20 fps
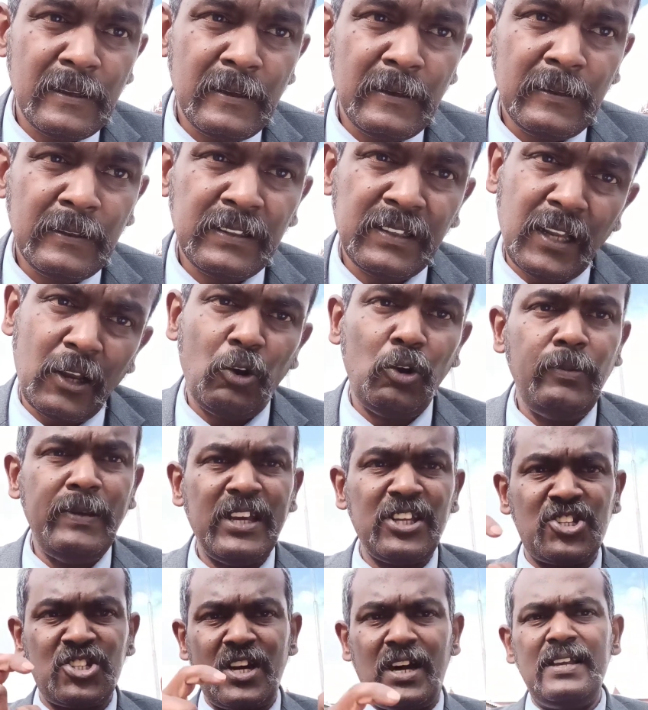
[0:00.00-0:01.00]
There will be a
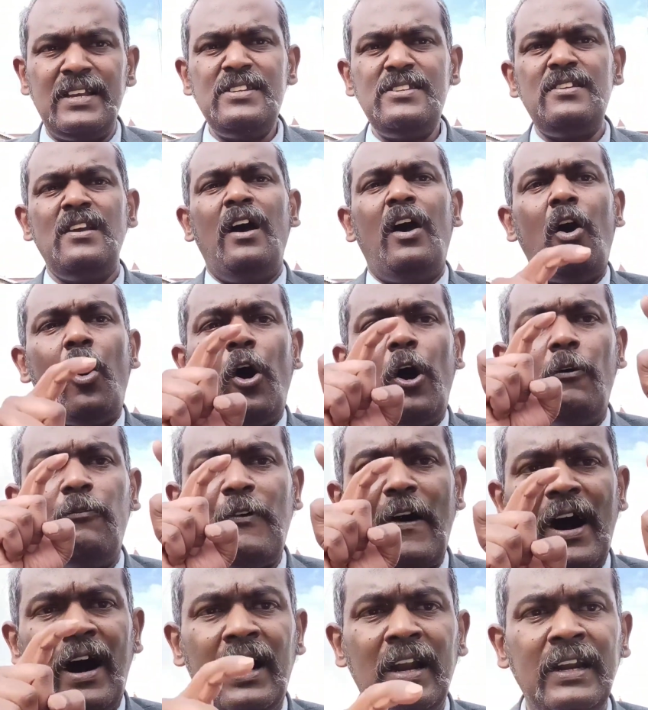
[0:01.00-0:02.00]
chance of
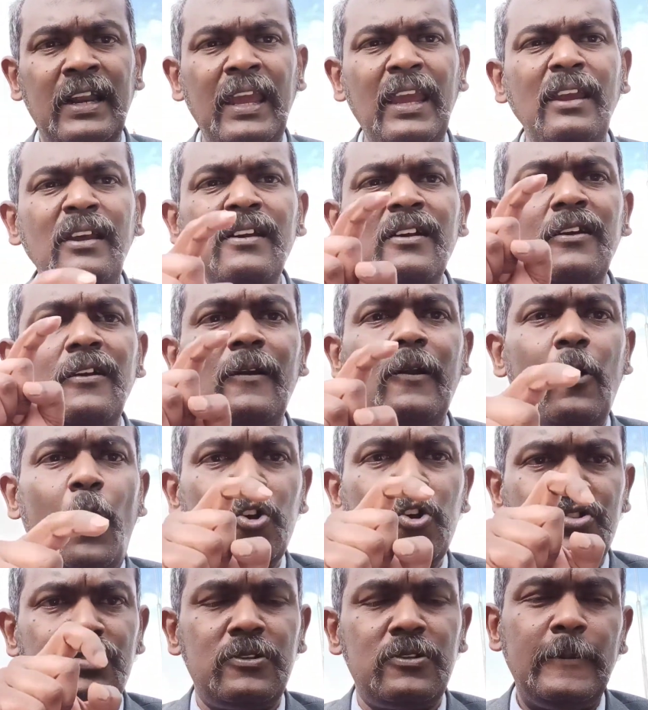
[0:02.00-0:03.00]
earning
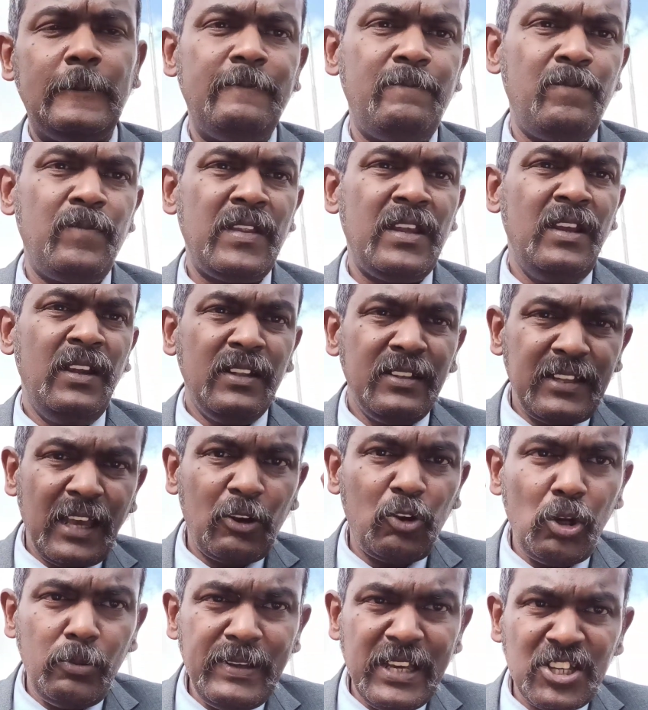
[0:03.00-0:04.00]
loss. There
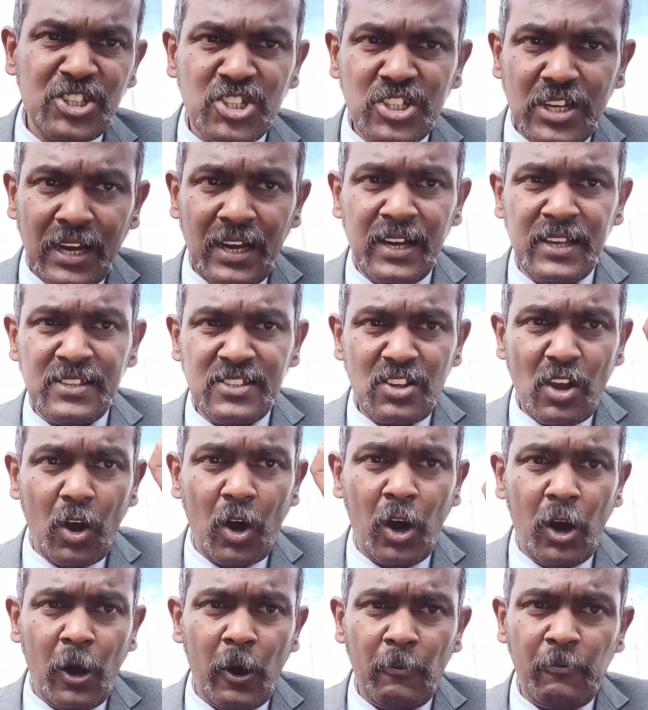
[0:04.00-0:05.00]
will be a chance
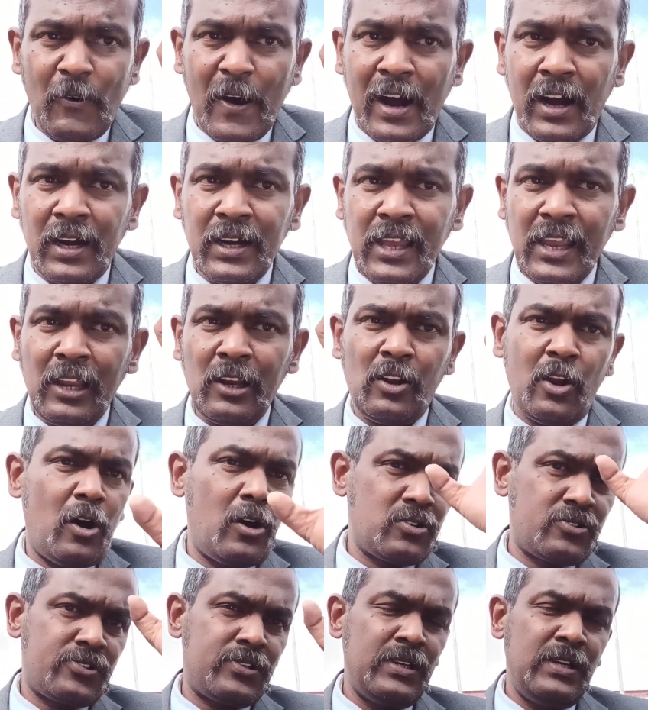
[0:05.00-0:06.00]
of earning
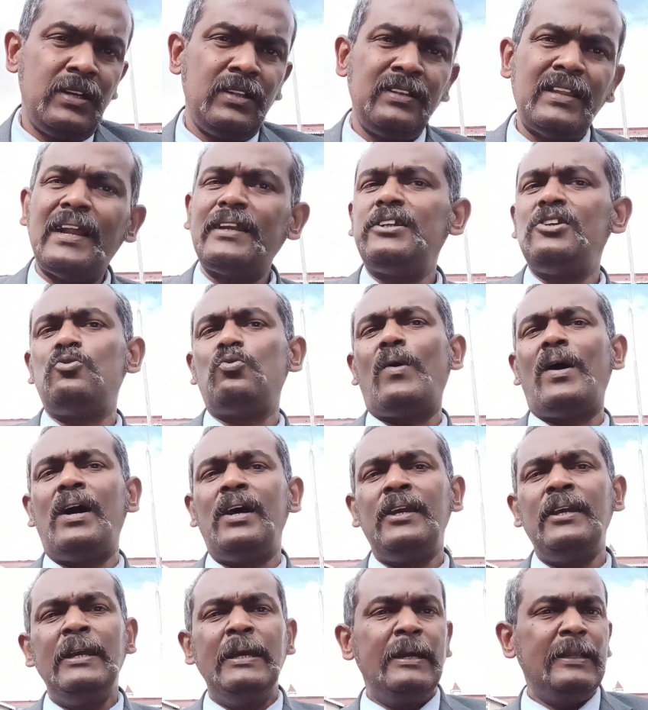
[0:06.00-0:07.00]
loss. That is
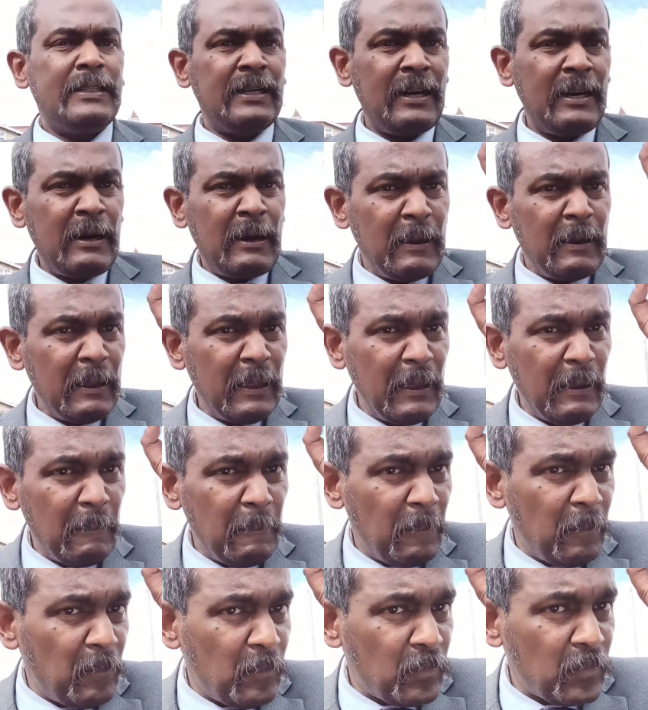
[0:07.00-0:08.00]
why
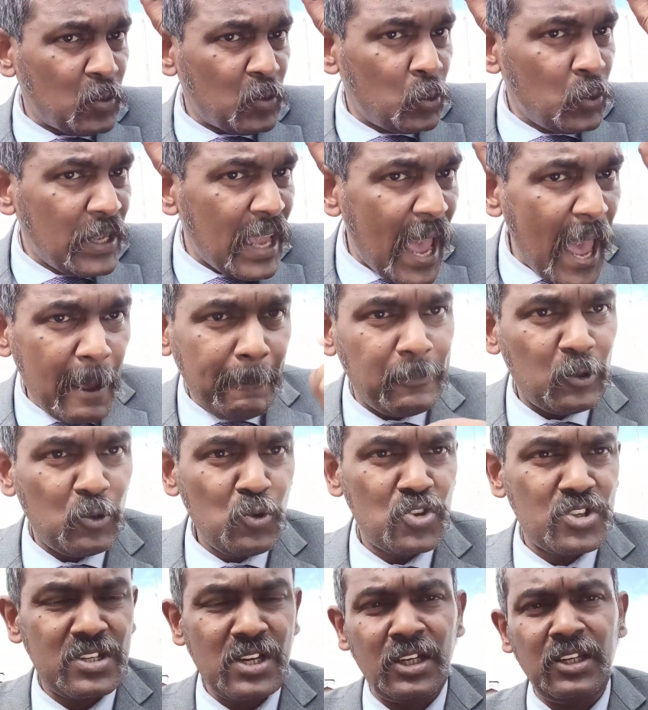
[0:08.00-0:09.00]
we have to
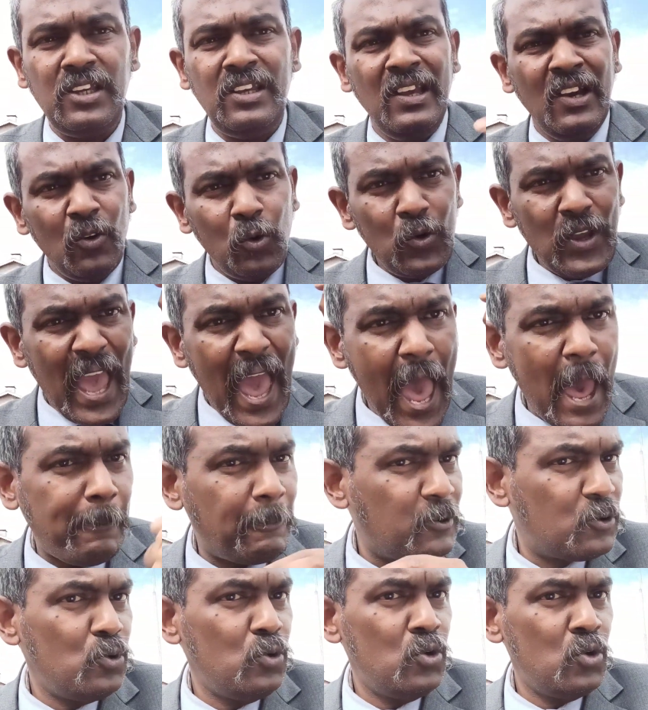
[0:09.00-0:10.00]
study, we have
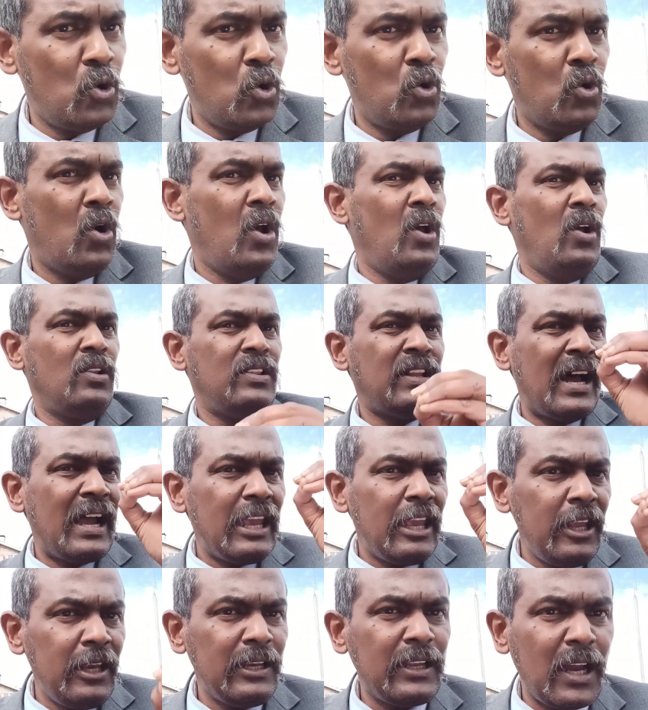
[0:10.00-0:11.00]
to know the
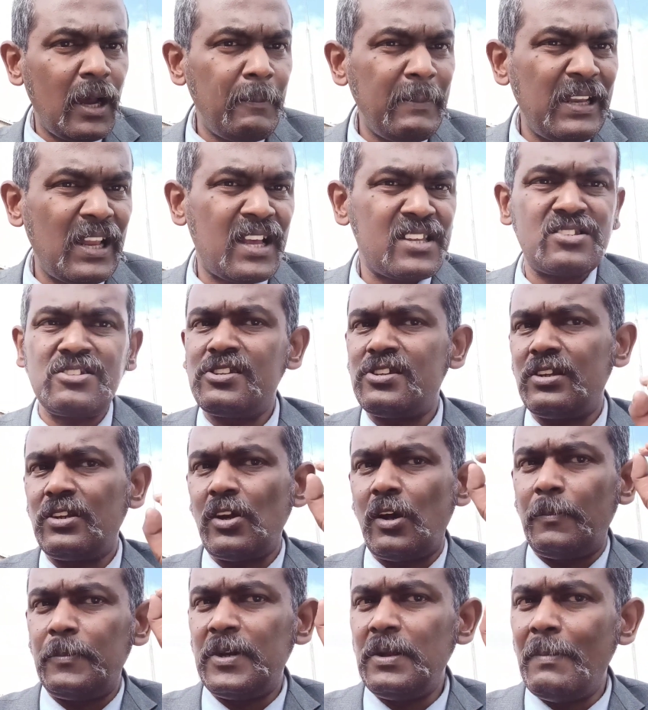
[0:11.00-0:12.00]
income elasticity
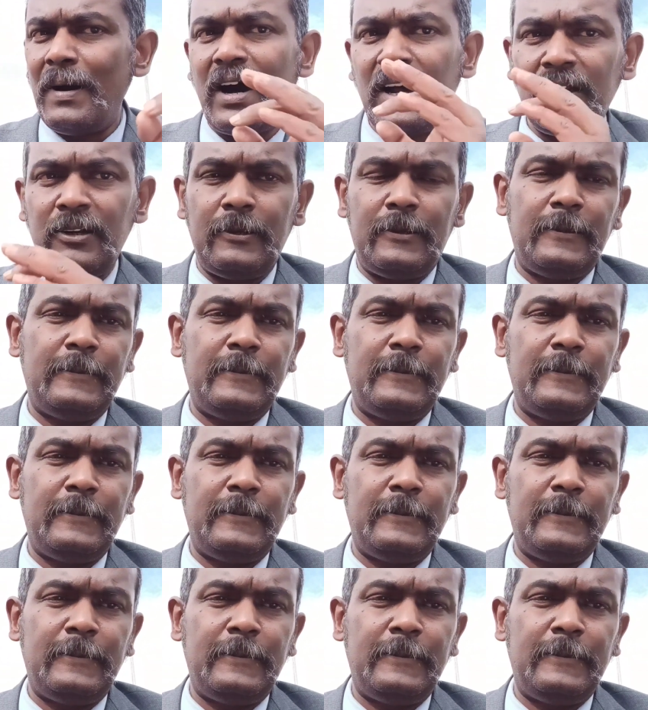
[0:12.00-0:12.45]
of demand.